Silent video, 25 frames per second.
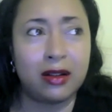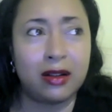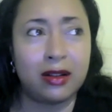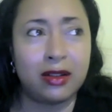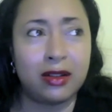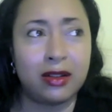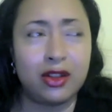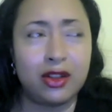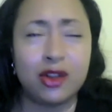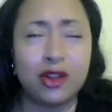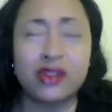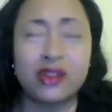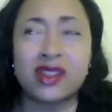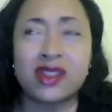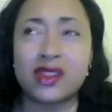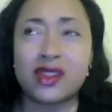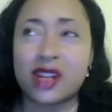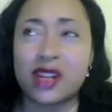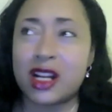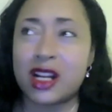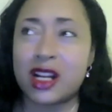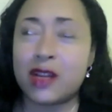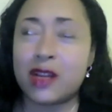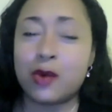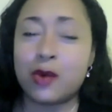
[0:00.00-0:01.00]
You're going to
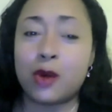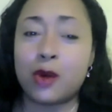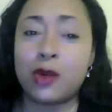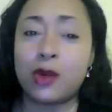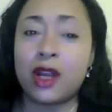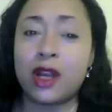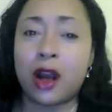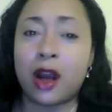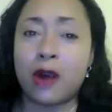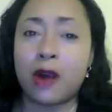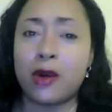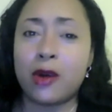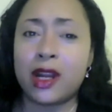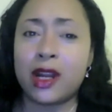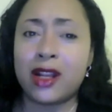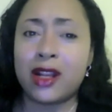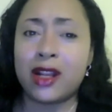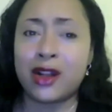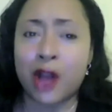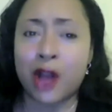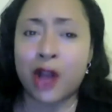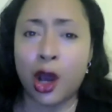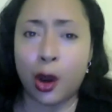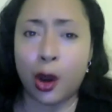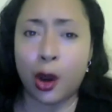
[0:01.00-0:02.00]
study what we already
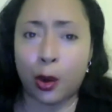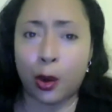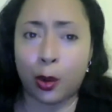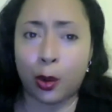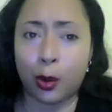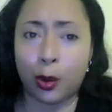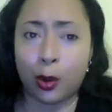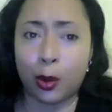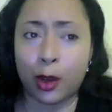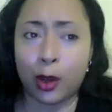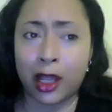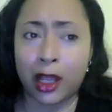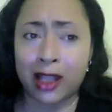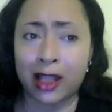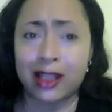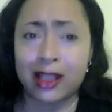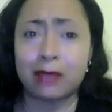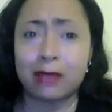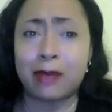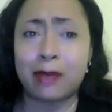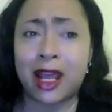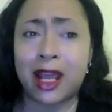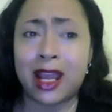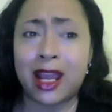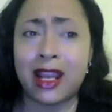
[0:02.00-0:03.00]
know and
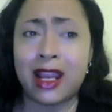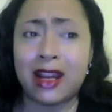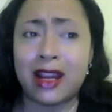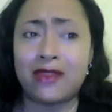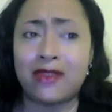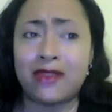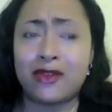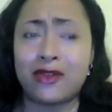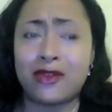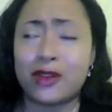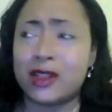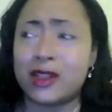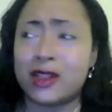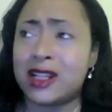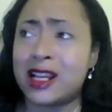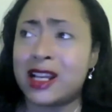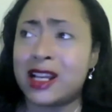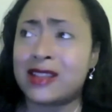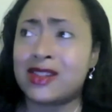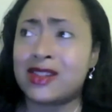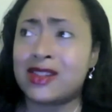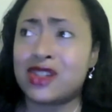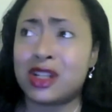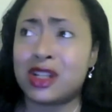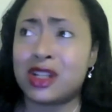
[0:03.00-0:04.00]
get paid for the
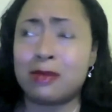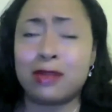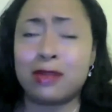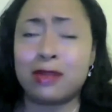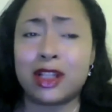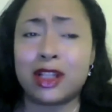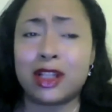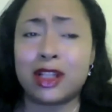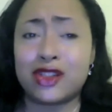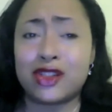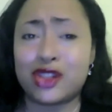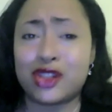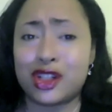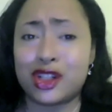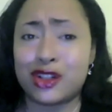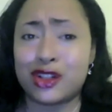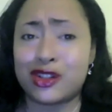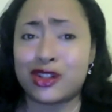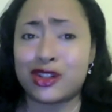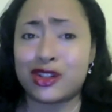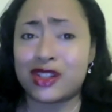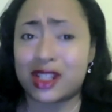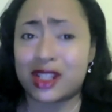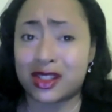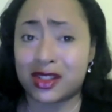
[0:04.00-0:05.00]
next 10 plus
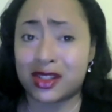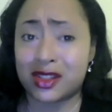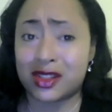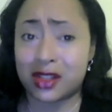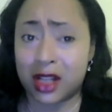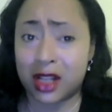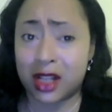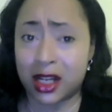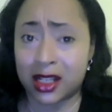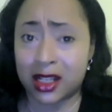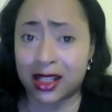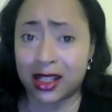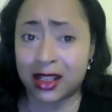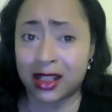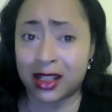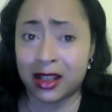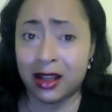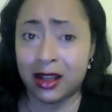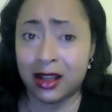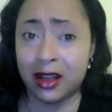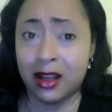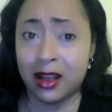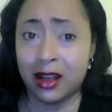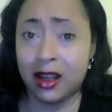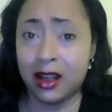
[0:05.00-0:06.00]
years to study
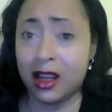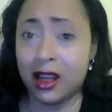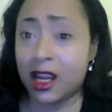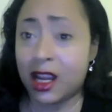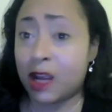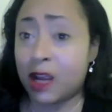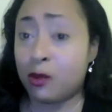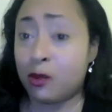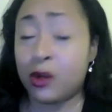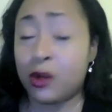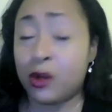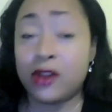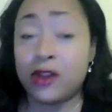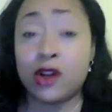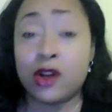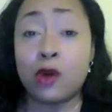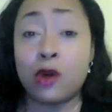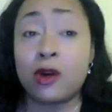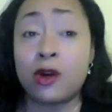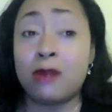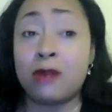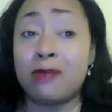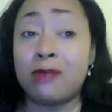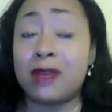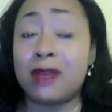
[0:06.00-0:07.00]
when no
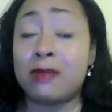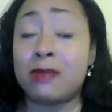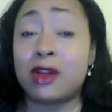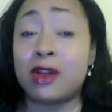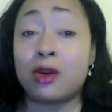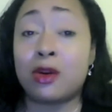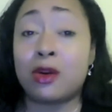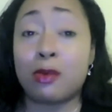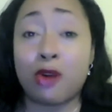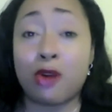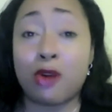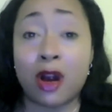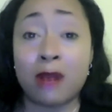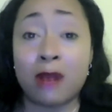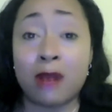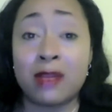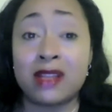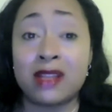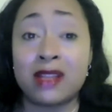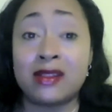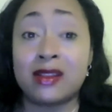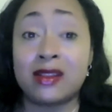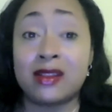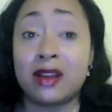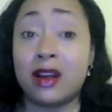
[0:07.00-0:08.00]
commitment or
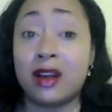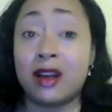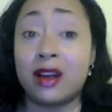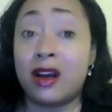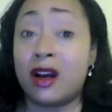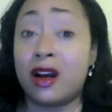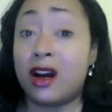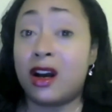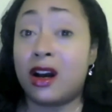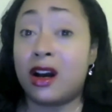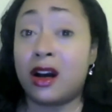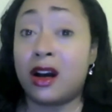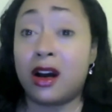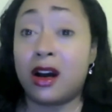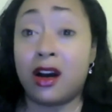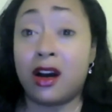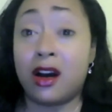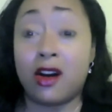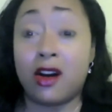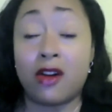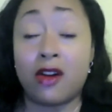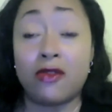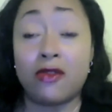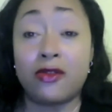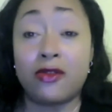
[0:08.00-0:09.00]
promise
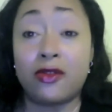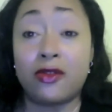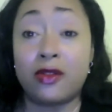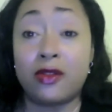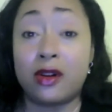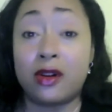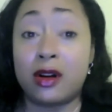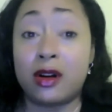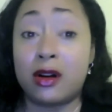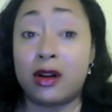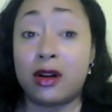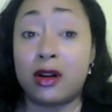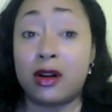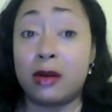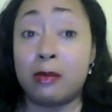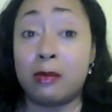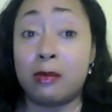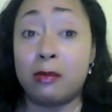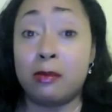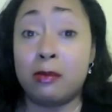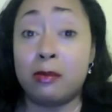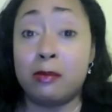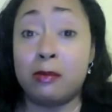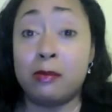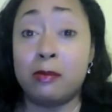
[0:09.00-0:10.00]
of
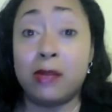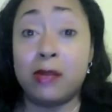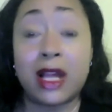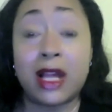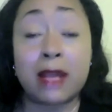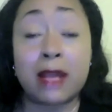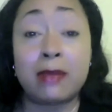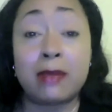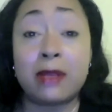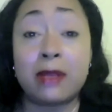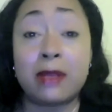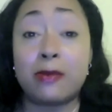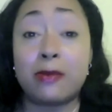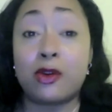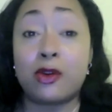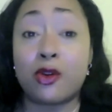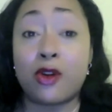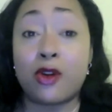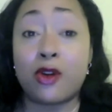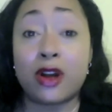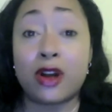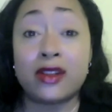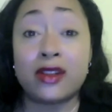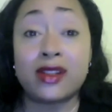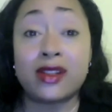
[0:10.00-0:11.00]
Black people
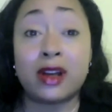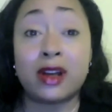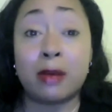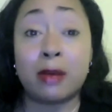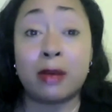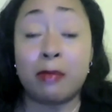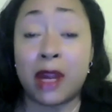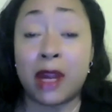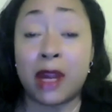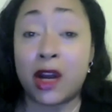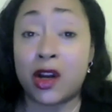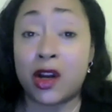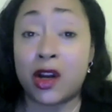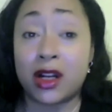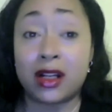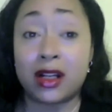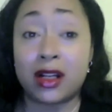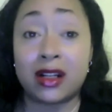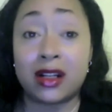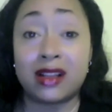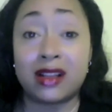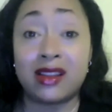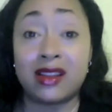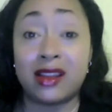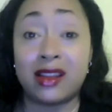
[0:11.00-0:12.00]
across
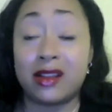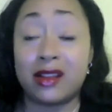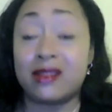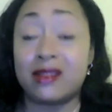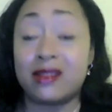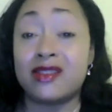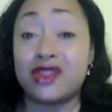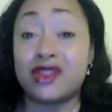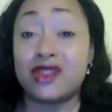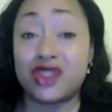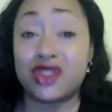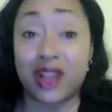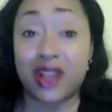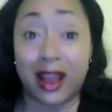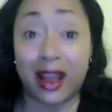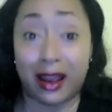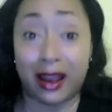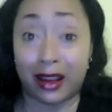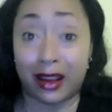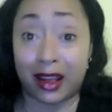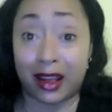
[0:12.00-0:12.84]
America getting jack.